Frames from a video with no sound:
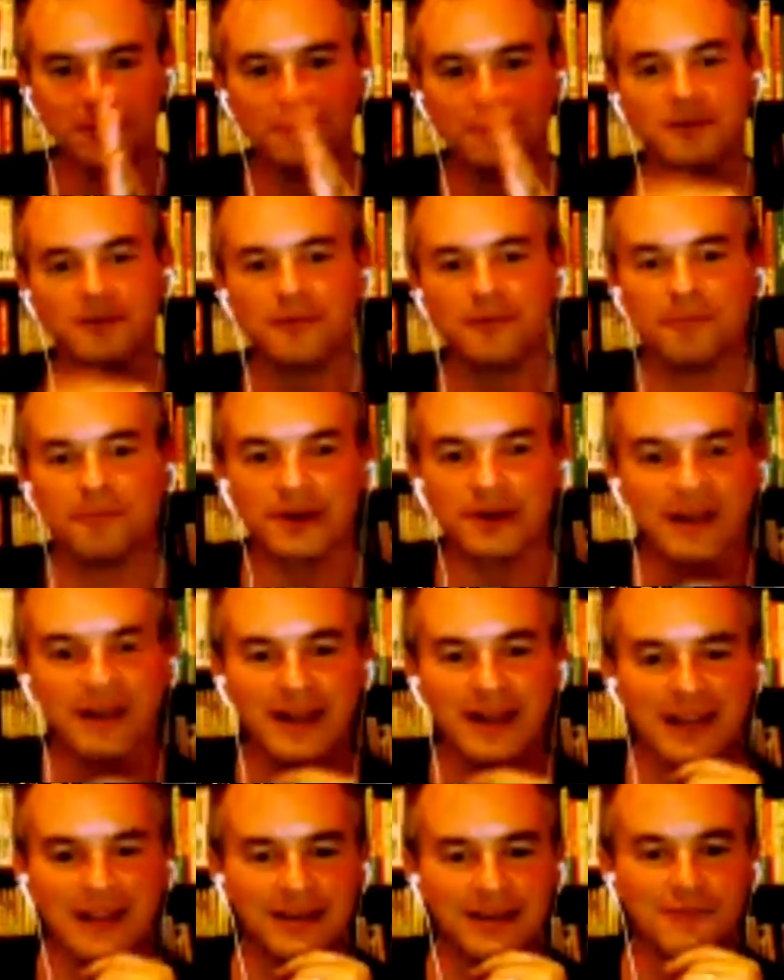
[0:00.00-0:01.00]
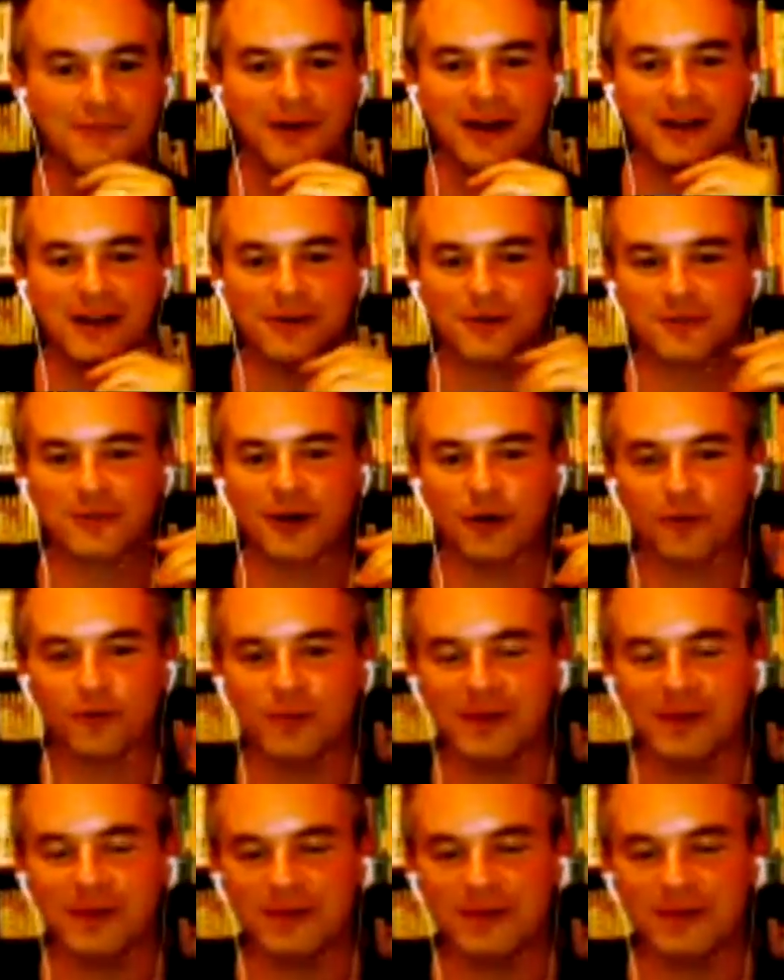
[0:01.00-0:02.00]
one. But, like, you
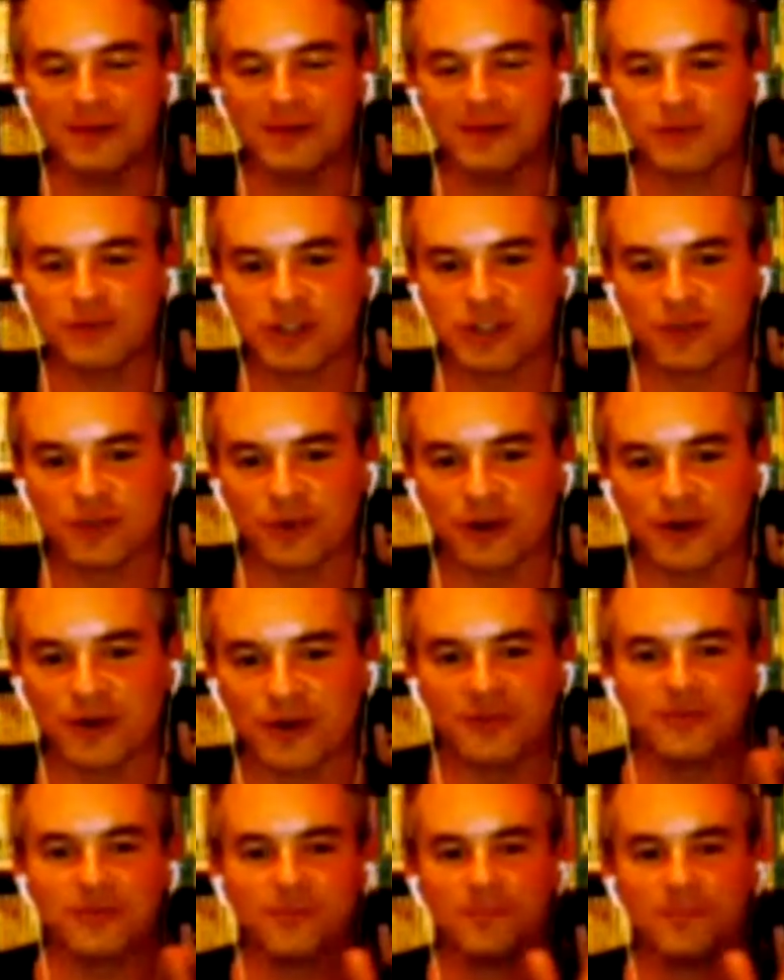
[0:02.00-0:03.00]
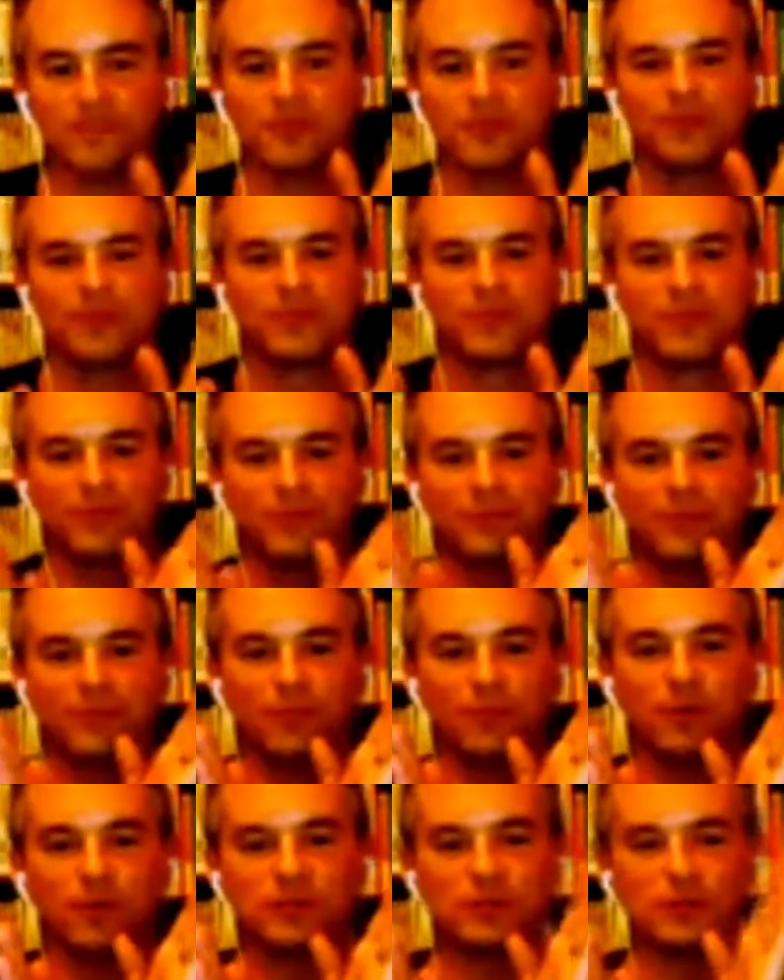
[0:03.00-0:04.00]
find yourself in many situations where
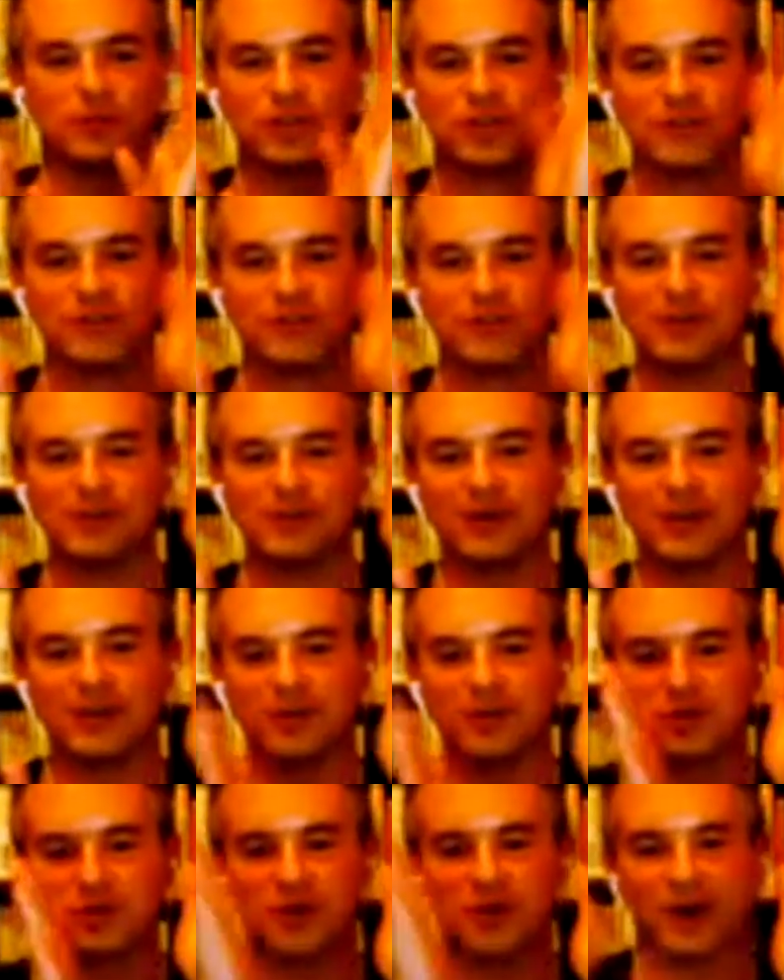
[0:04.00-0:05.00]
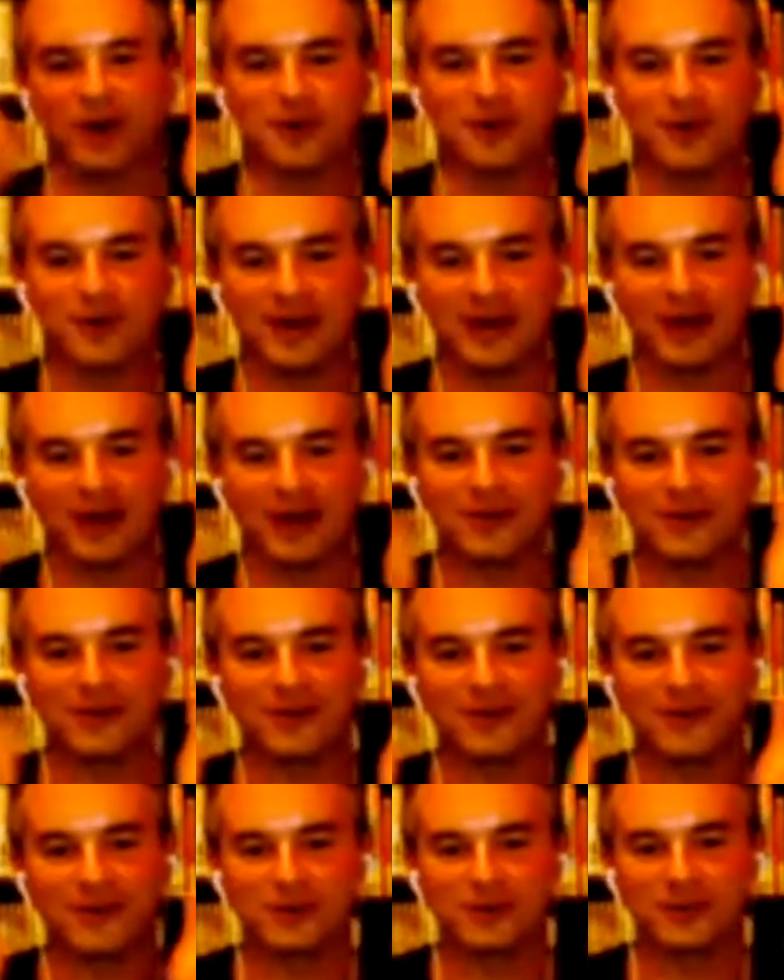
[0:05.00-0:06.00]
what you should be doing and what
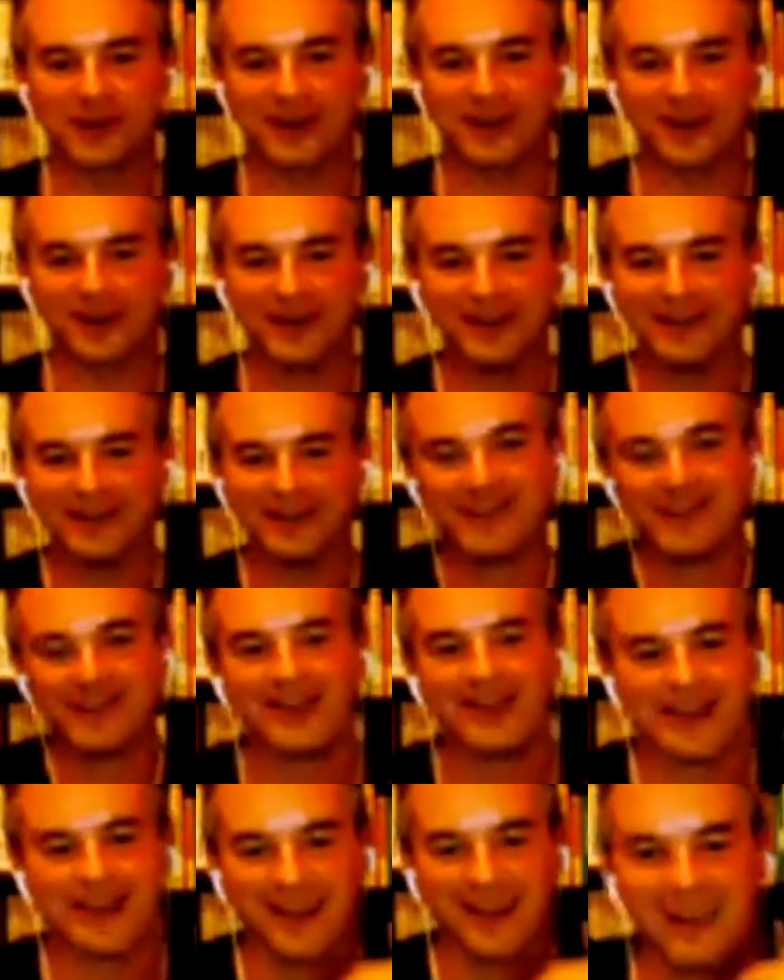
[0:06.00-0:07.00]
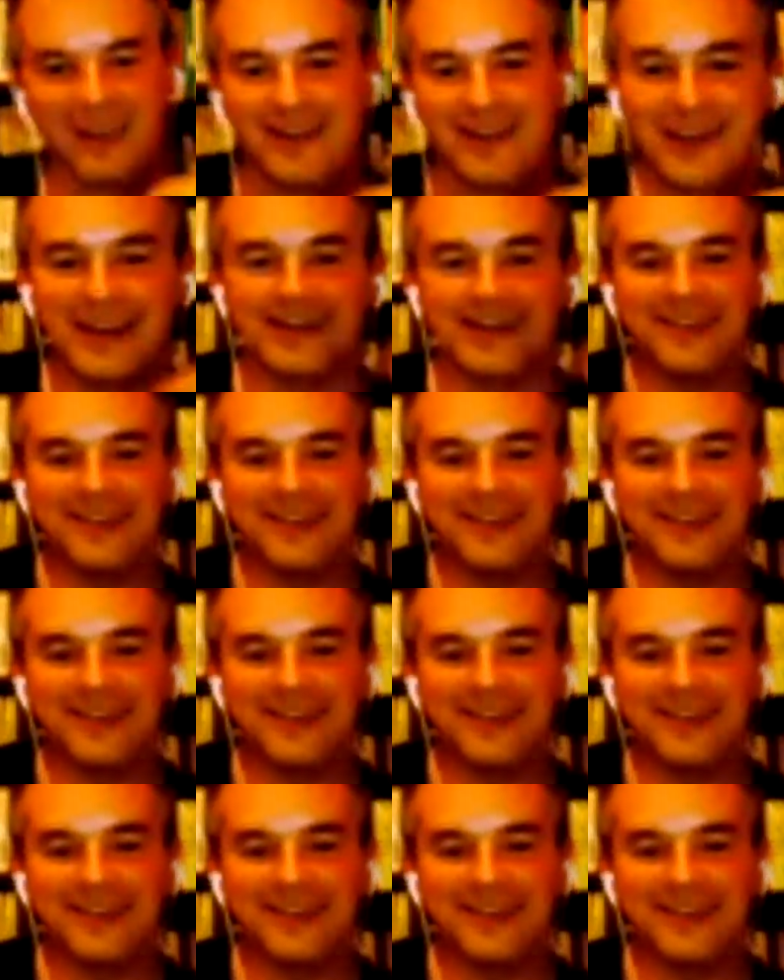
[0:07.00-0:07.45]
you are doing are diverging.